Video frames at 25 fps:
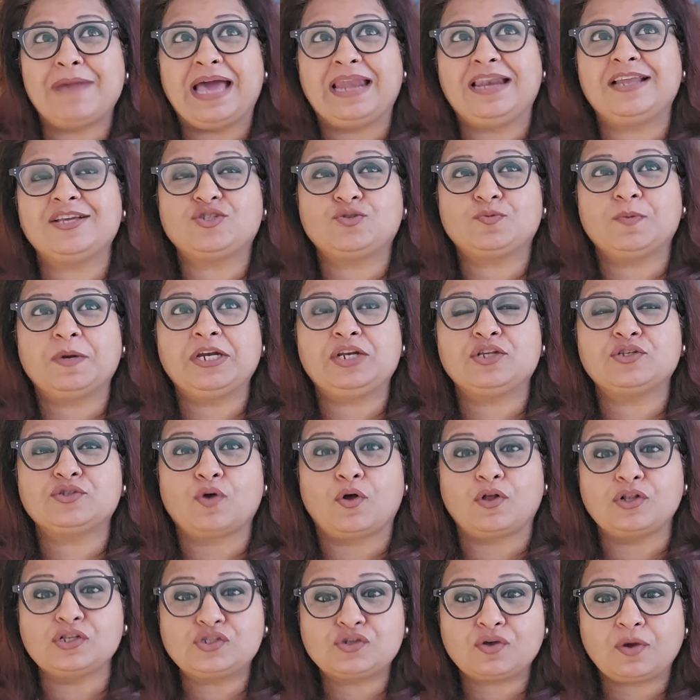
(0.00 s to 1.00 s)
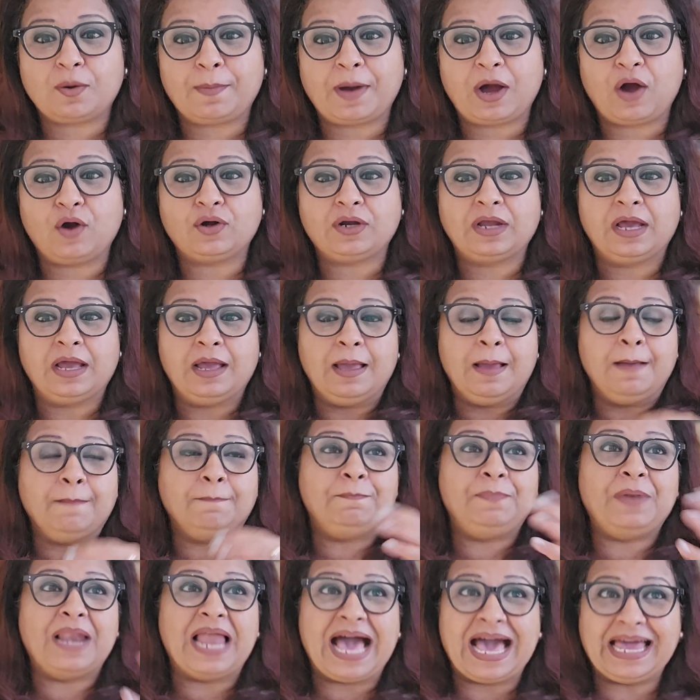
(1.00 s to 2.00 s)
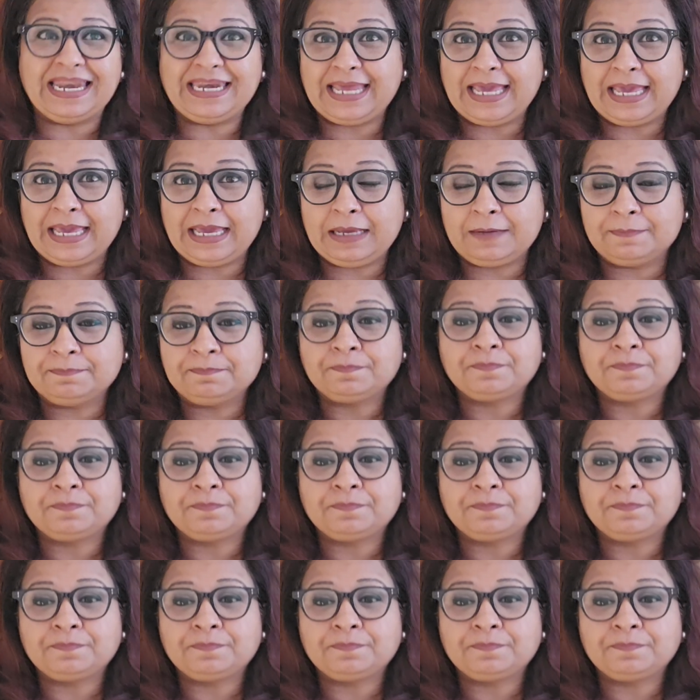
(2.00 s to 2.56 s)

management is also about planning,